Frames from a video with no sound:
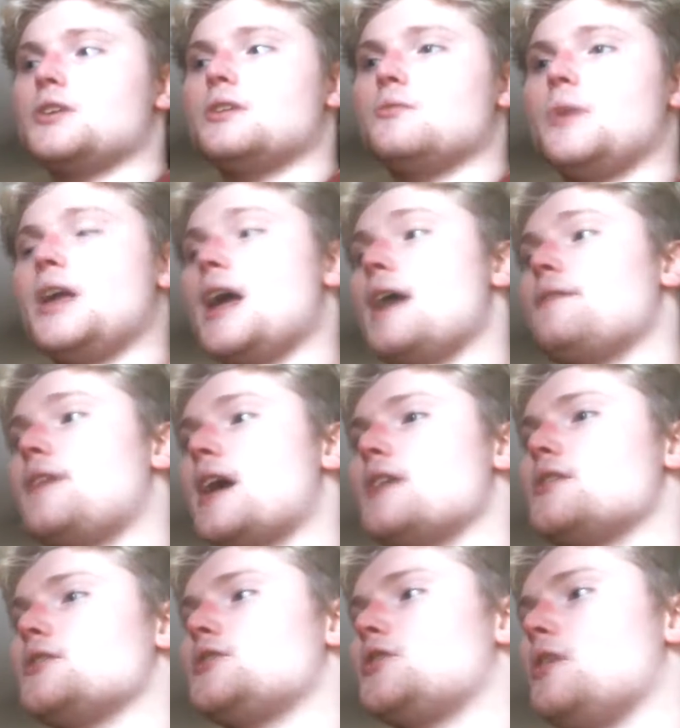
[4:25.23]
We have
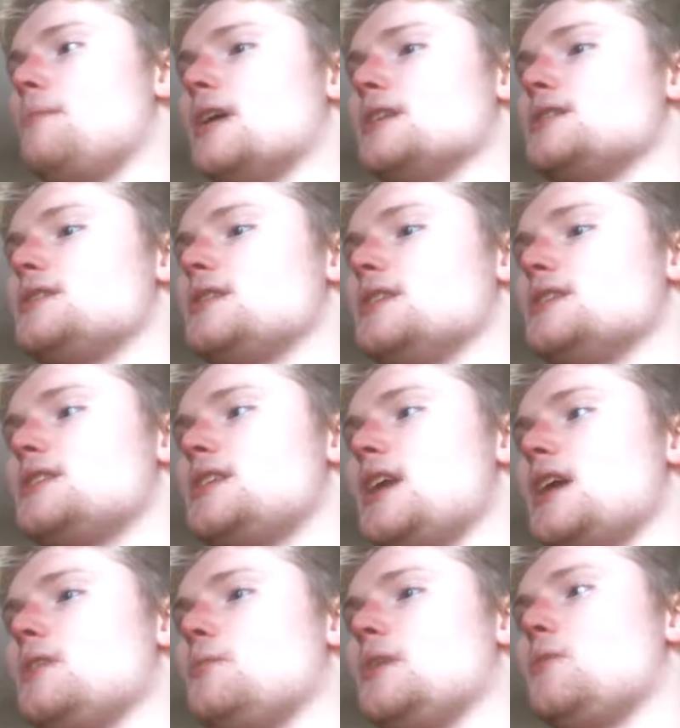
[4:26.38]
gathered so much.
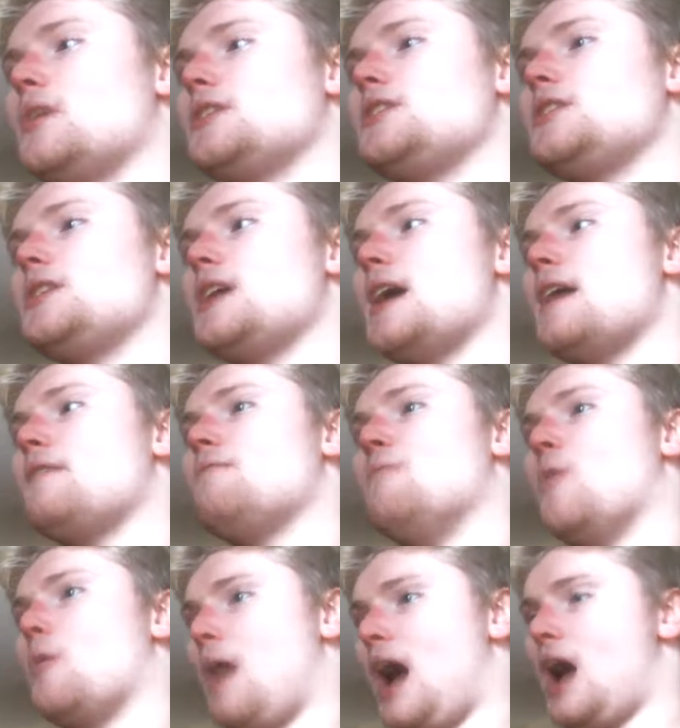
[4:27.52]
Instead, we wanted to have
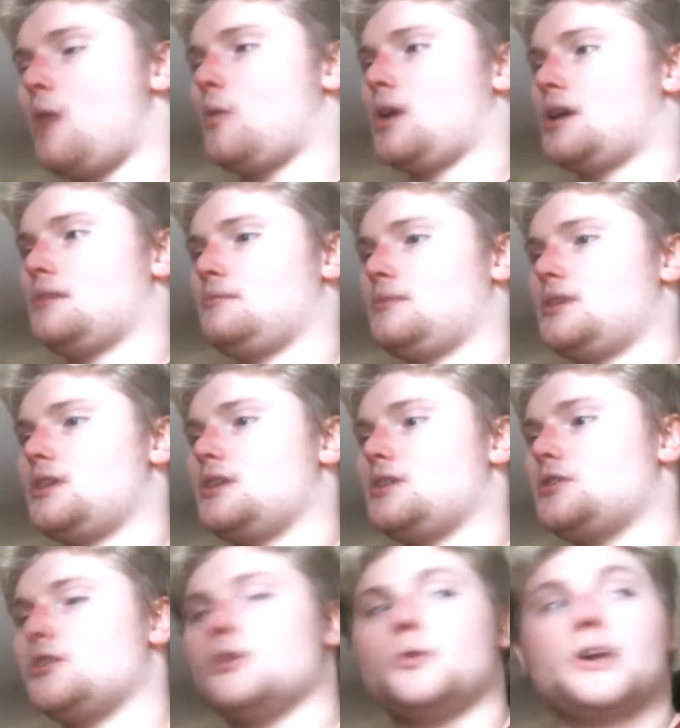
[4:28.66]
more power
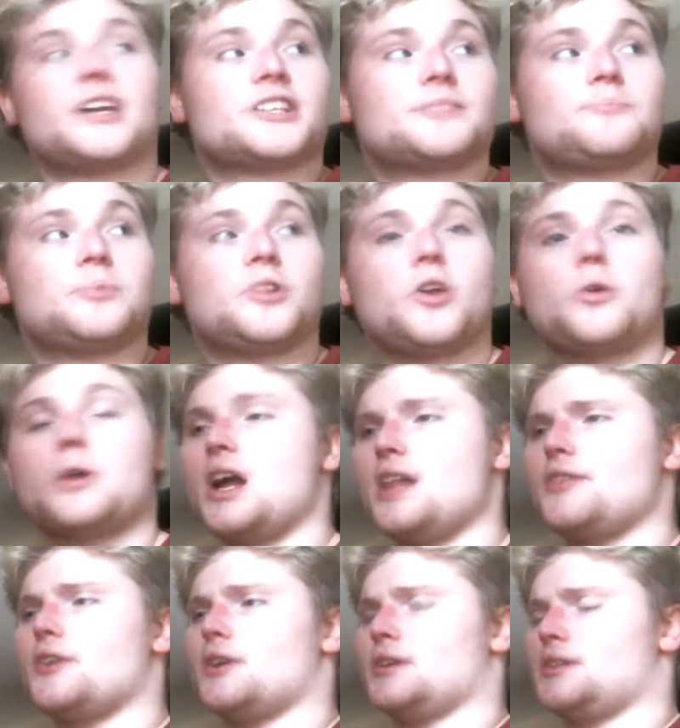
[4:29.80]
to explore
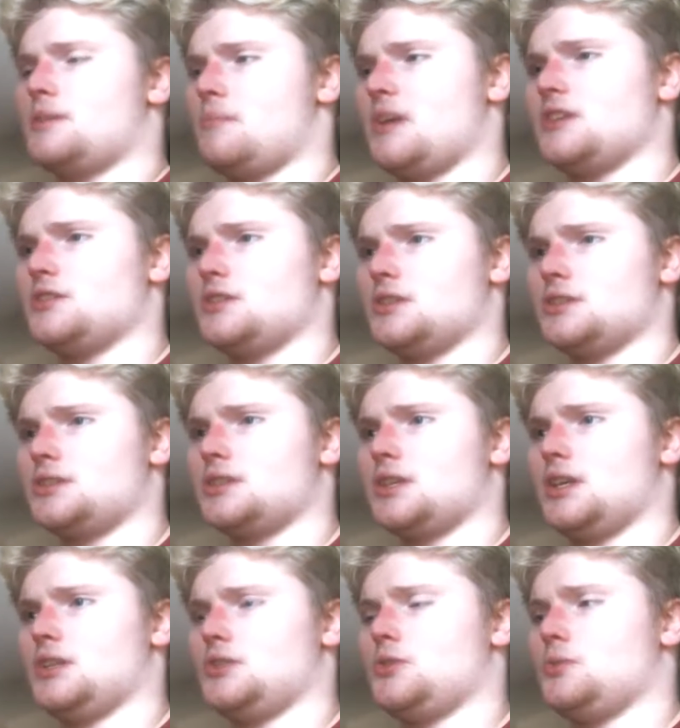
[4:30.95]
other dimensions
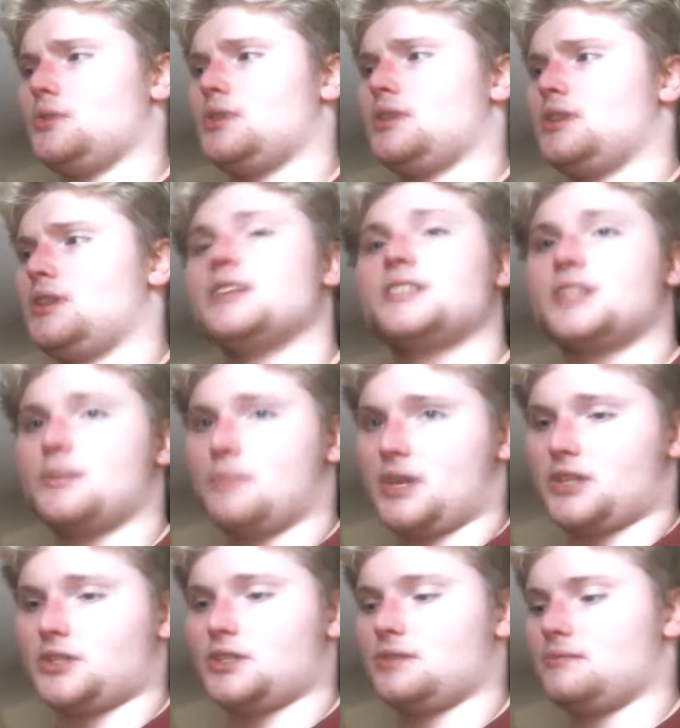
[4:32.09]
into this
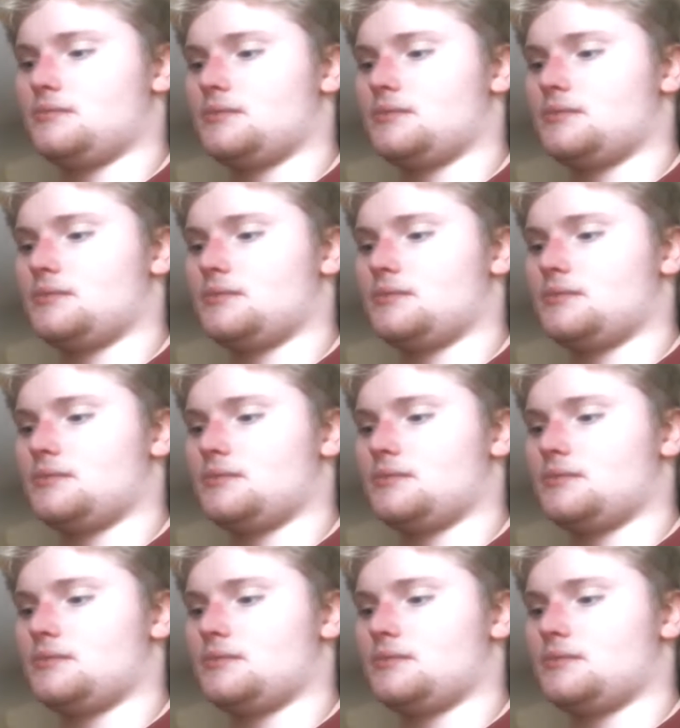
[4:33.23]
dimension.